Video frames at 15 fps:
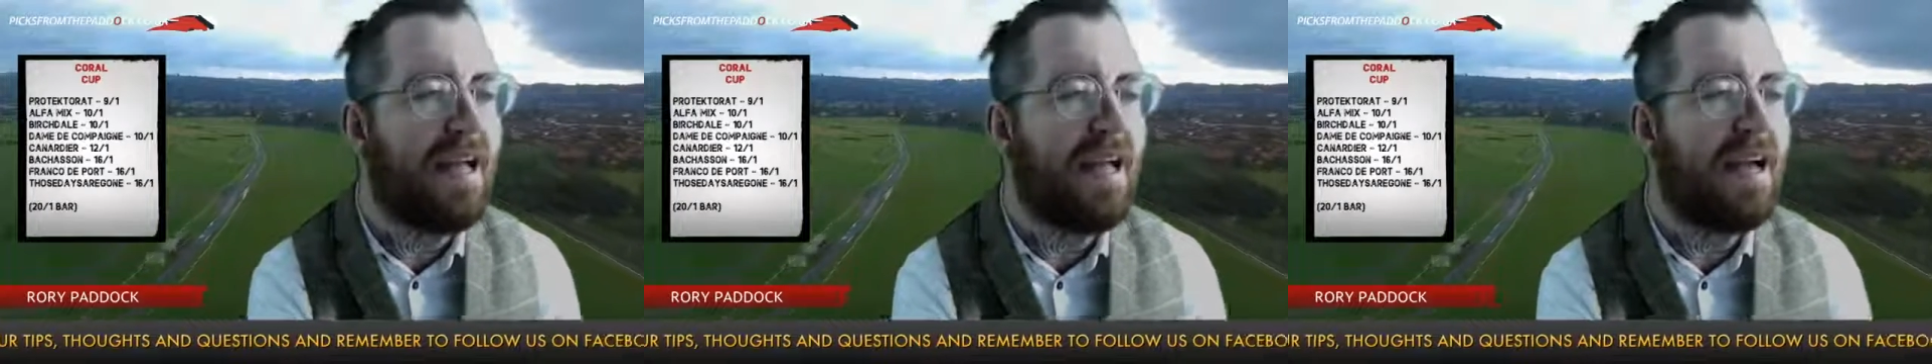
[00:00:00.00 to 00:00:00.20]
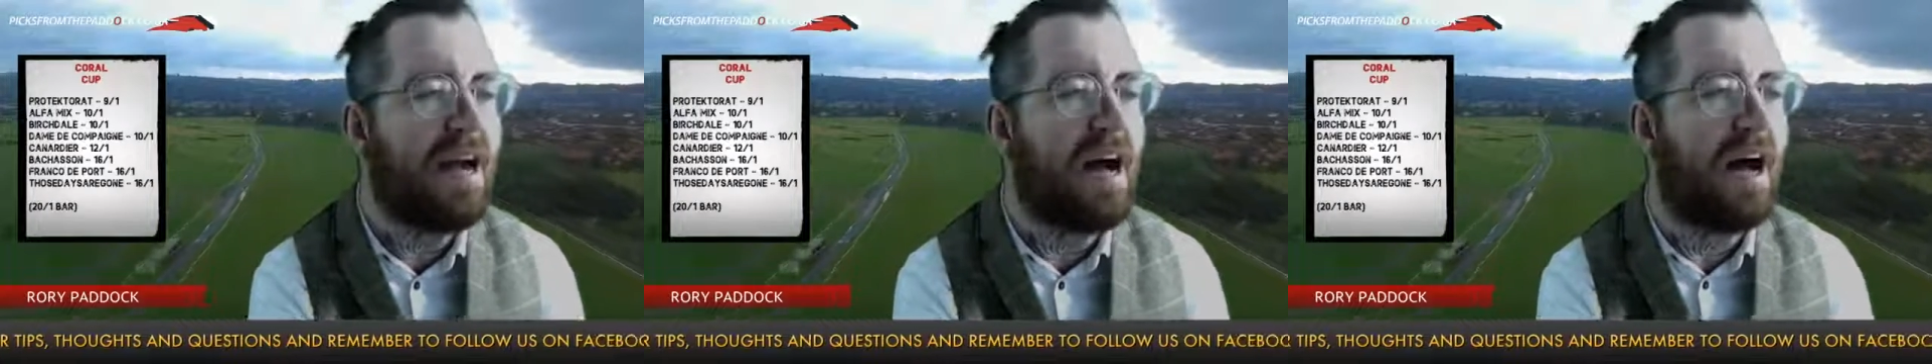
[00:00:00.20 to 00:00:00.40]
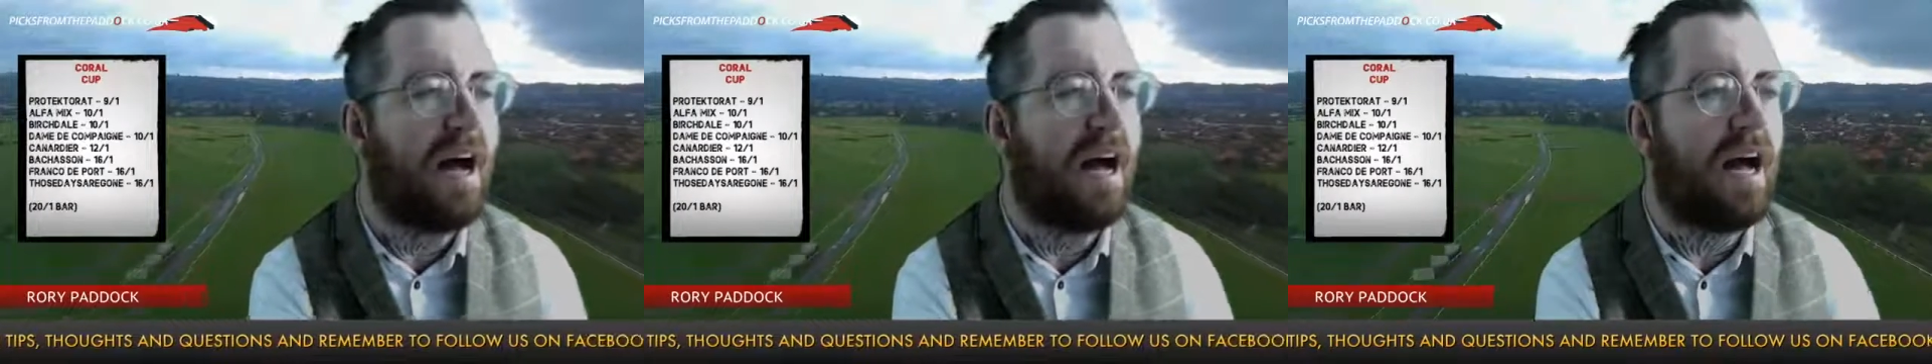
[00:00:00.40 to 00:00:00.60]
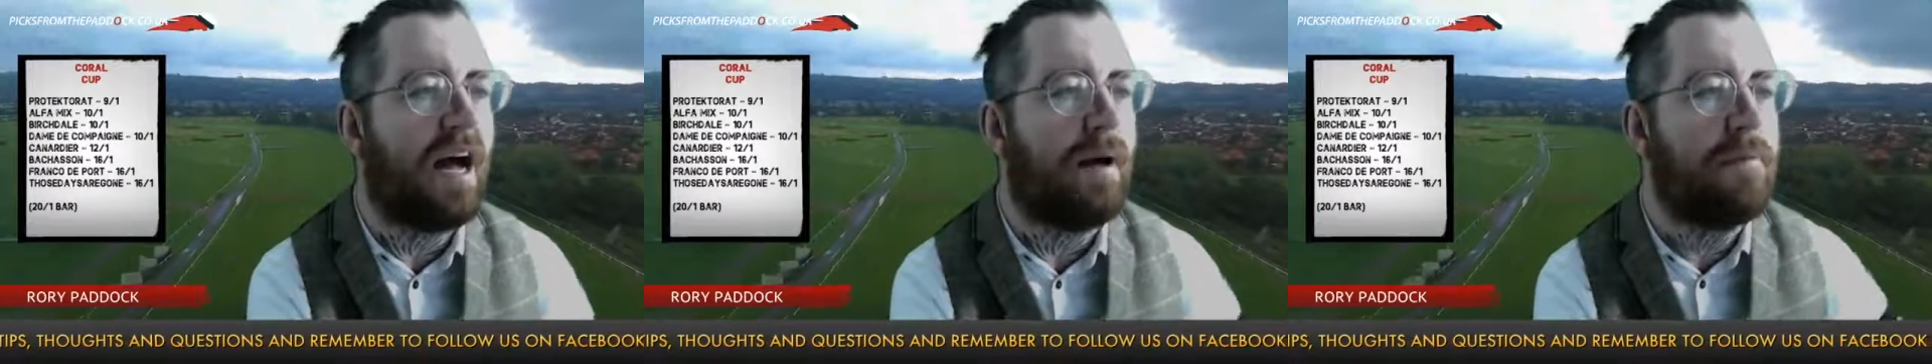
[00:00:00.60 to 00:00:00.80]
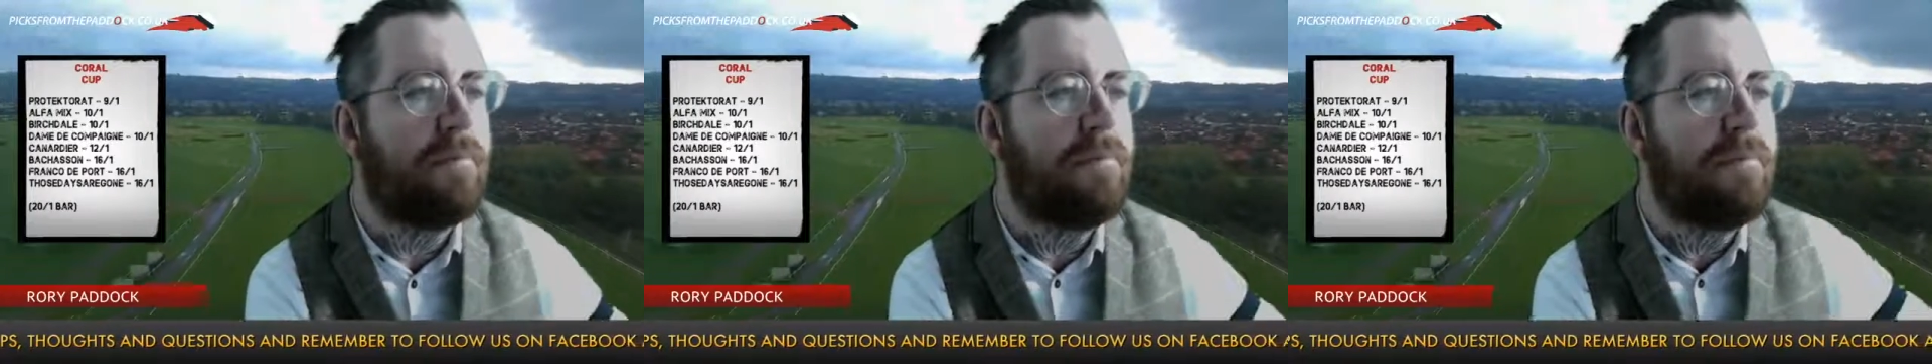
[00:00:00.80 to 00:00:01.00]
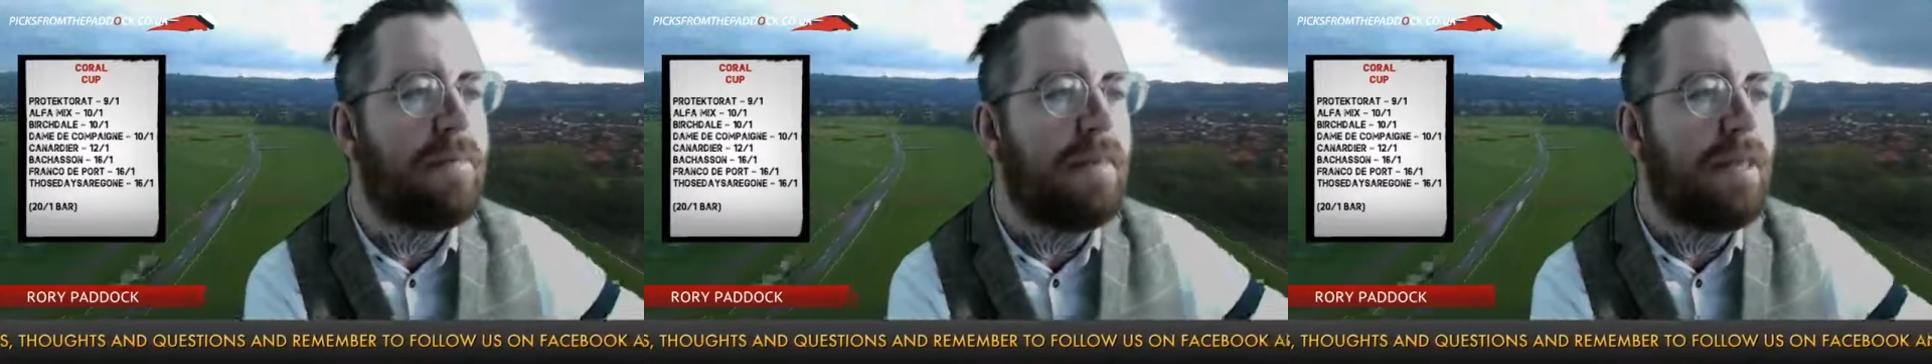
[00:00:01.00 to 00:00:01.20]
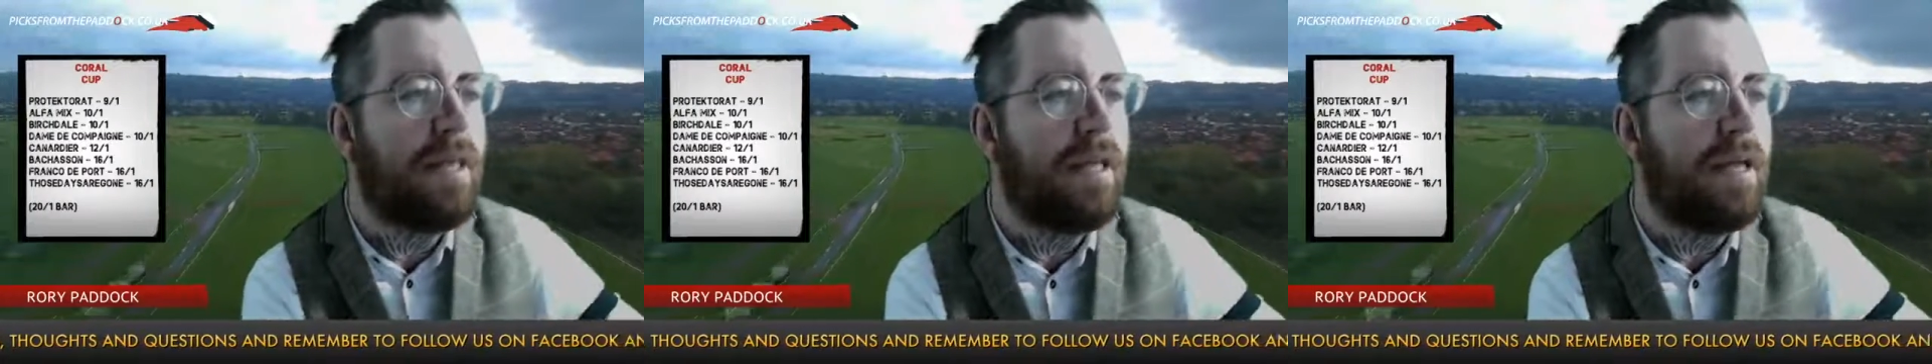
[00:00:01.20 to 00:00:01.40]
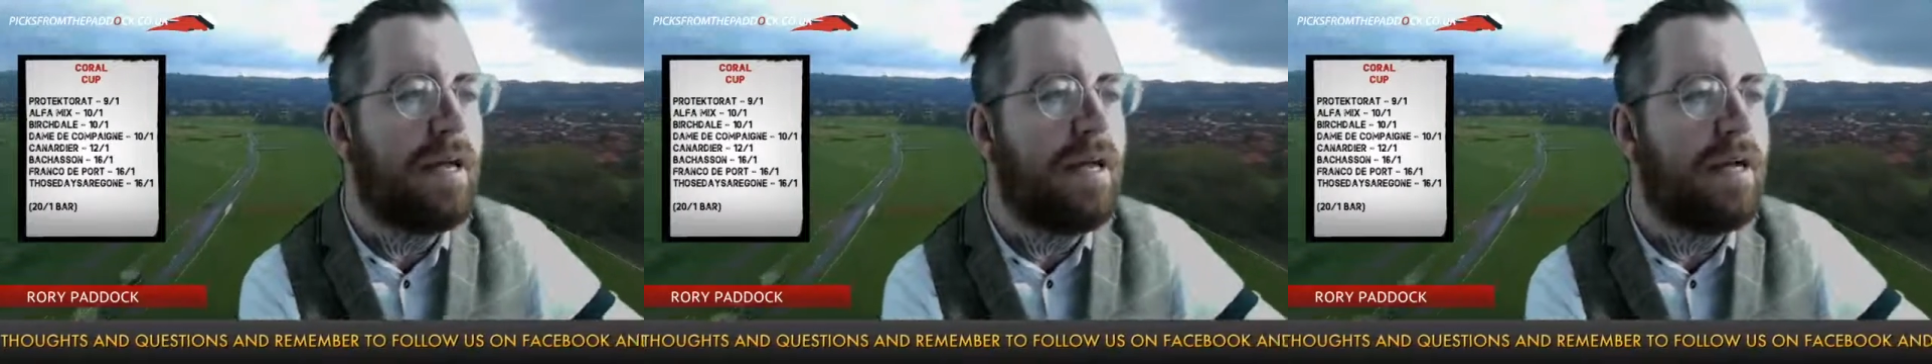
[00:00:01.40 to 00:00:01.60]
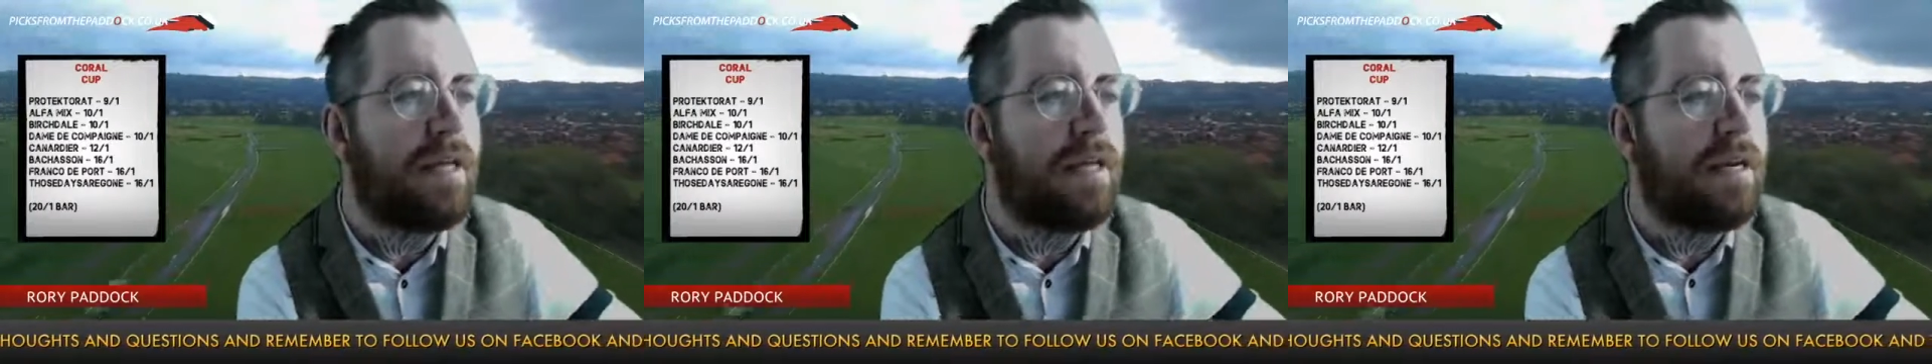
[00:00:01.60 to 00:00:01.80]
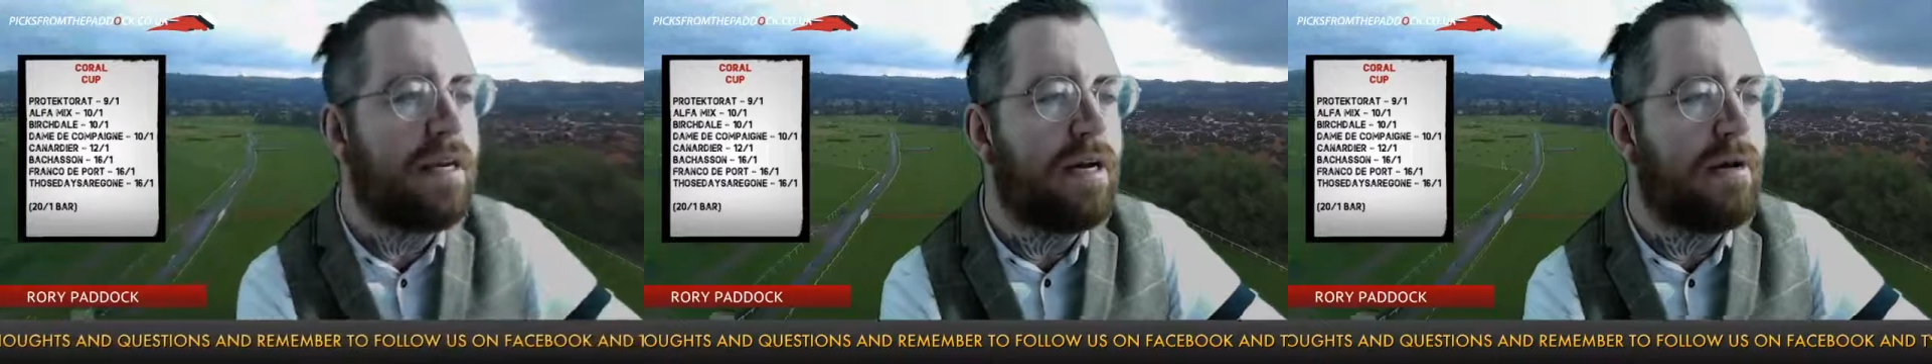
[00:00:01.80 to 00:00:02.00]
You know,